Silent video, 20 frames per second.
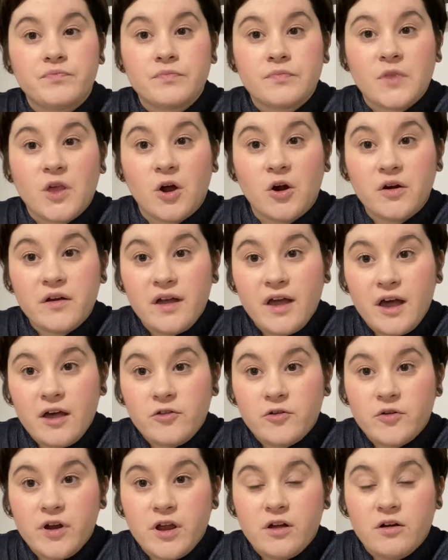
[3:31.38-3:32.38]
art
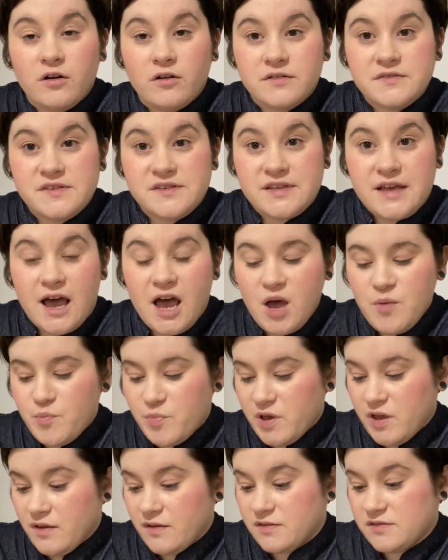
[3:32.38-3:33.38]
gallery called ZAP,
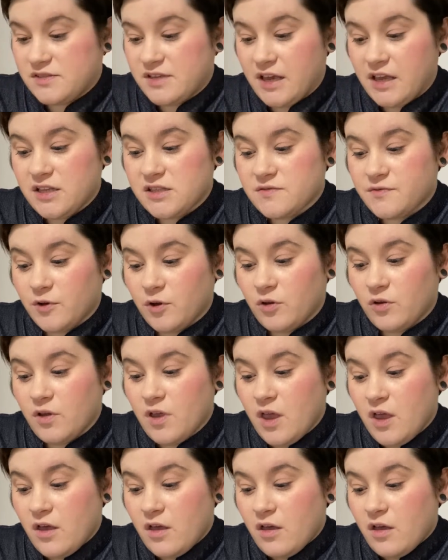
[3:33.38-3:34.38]
Zanesville
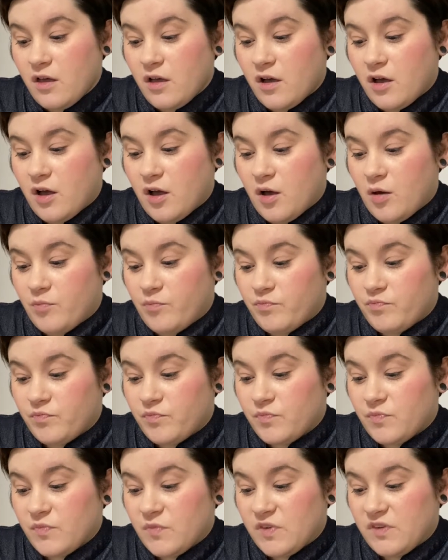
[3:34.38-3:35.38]

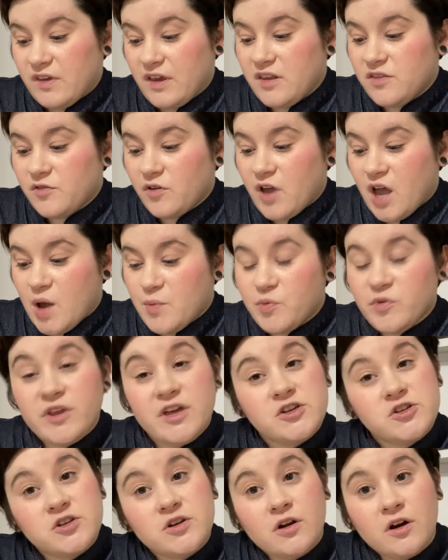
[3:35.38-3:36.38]

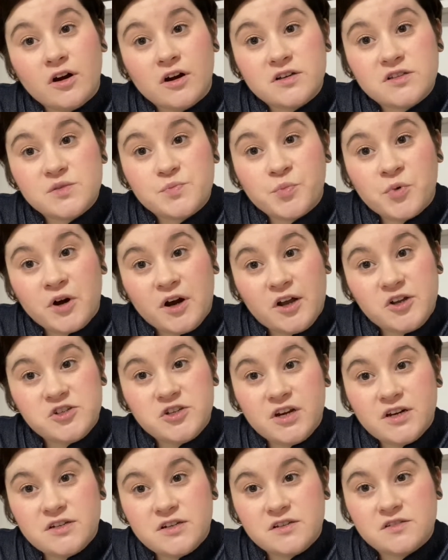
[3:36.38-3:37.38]
Appalachian Arts
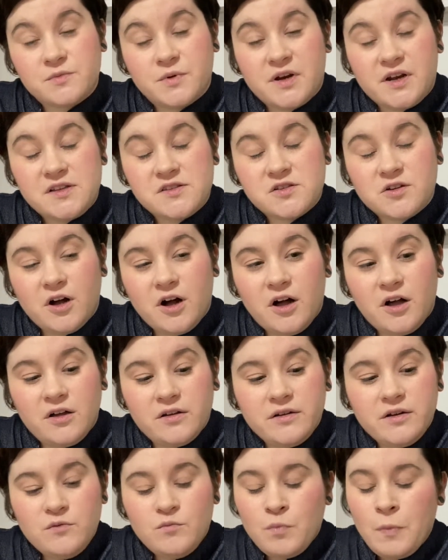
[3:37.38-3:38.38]
Project is what it's
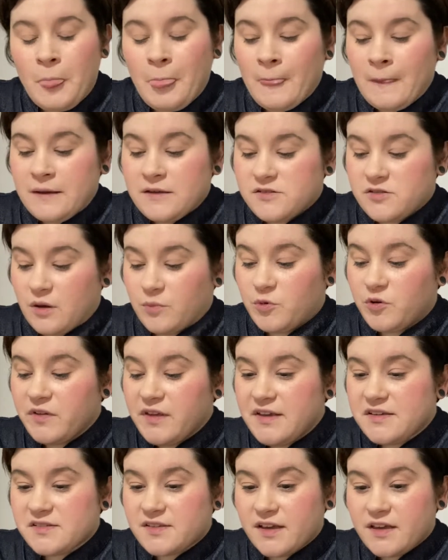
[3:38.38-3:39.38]
called. So I'm really
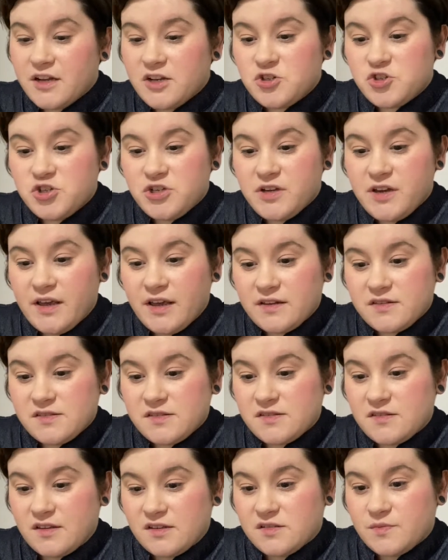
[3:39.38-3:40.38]
excited she
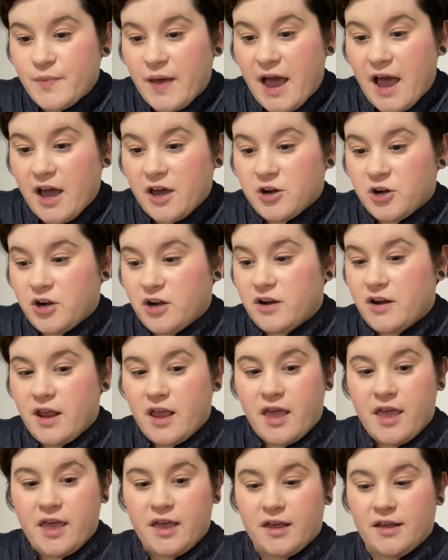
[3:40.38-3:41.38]
gets this pattern,
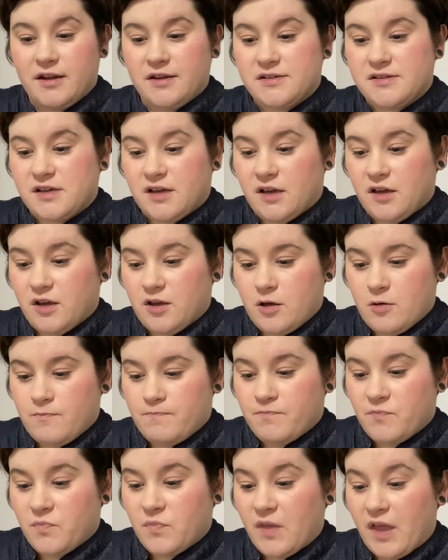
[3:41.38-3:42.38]
and
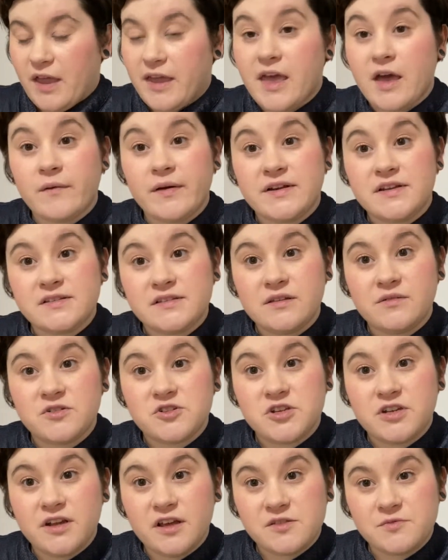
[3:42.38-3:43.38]
I can't wait to see what
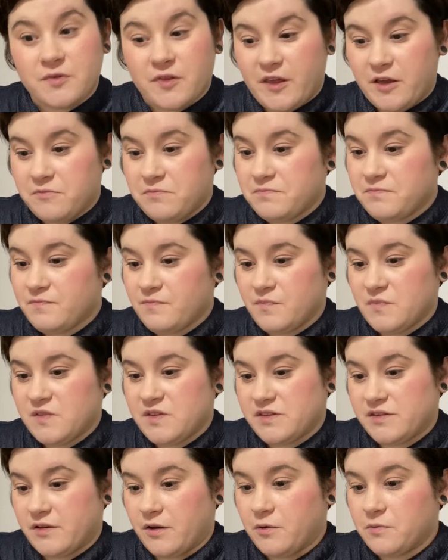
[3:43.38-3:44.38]
she does with it.
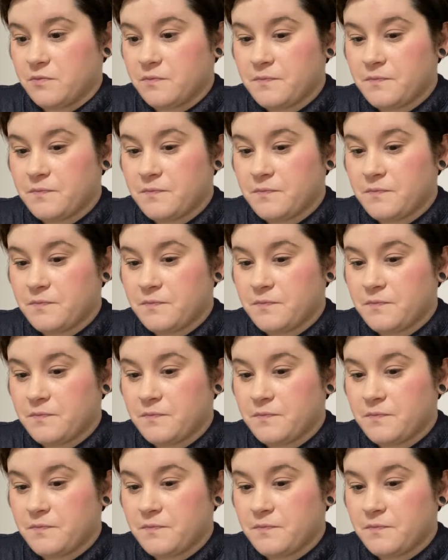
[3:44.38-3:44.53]
So